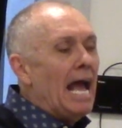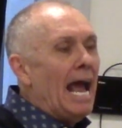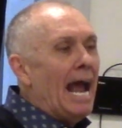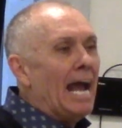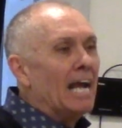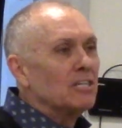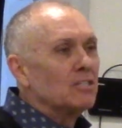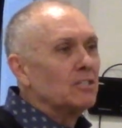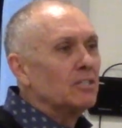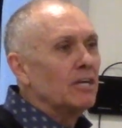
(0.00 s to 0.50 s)

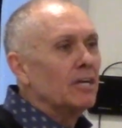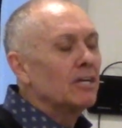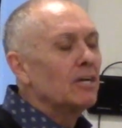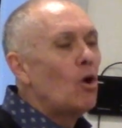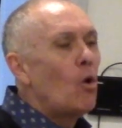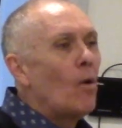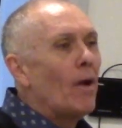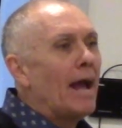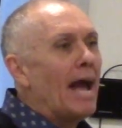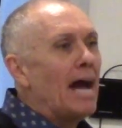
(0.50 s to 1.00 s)
as they're
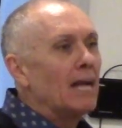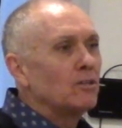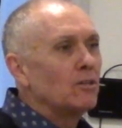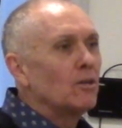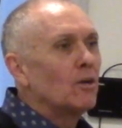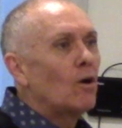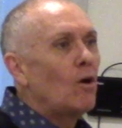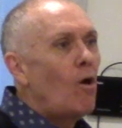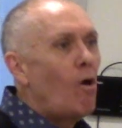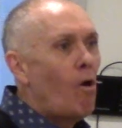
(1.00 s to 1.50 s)
going out to
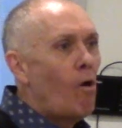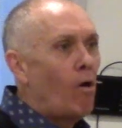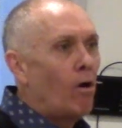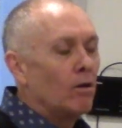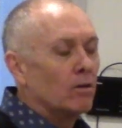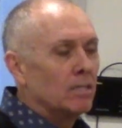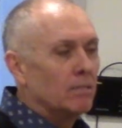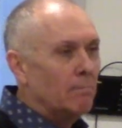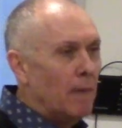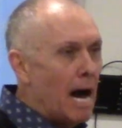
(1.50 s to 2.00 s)
the
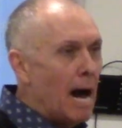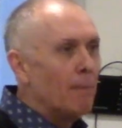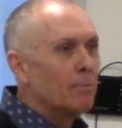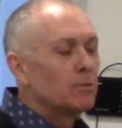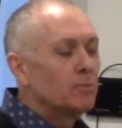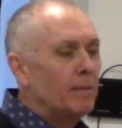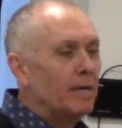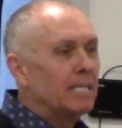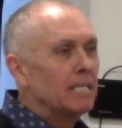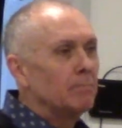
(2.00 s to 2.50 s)
car, the
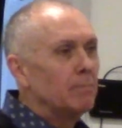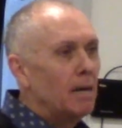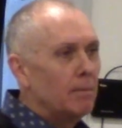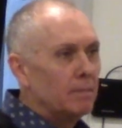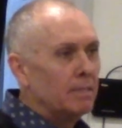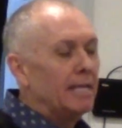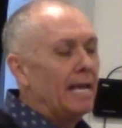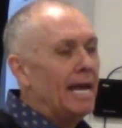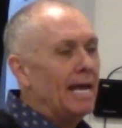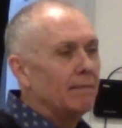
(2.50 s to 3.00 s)
mom's picking them
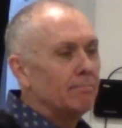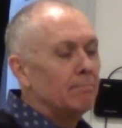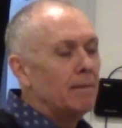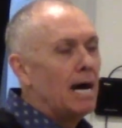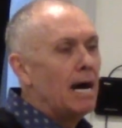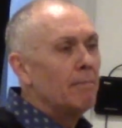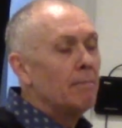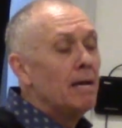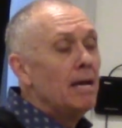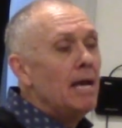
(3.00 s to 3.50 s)
up, the dad and
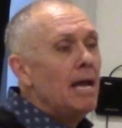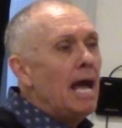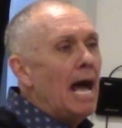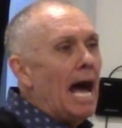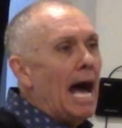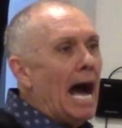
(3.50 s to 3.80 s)
mom,